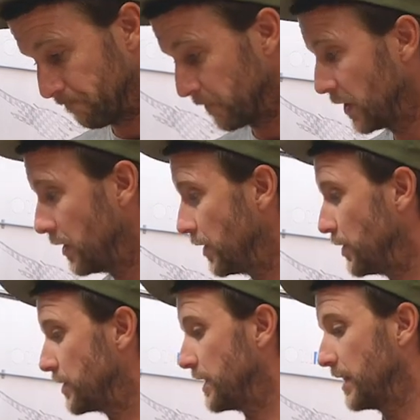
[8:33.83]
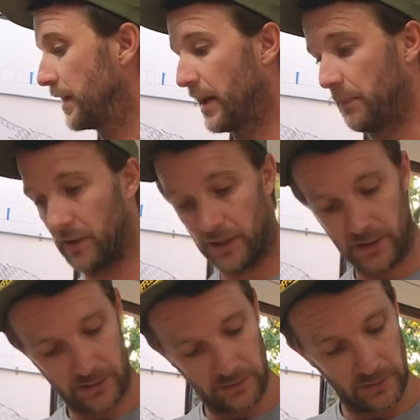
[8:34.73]
Huh. You just need an app, I
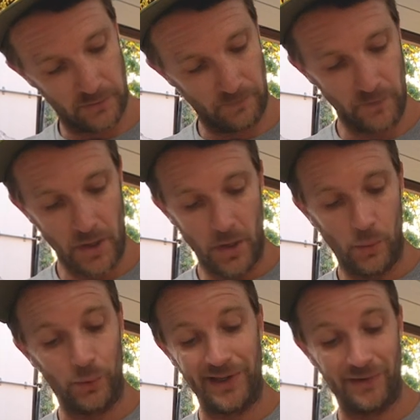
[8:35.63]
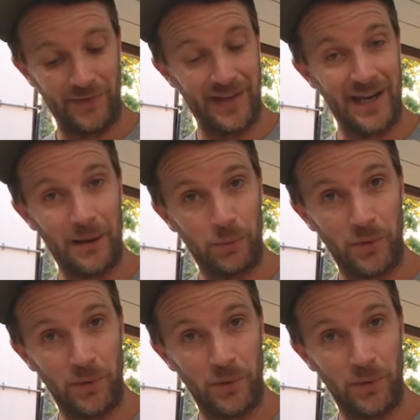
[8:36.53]
guess. So we'll download that app.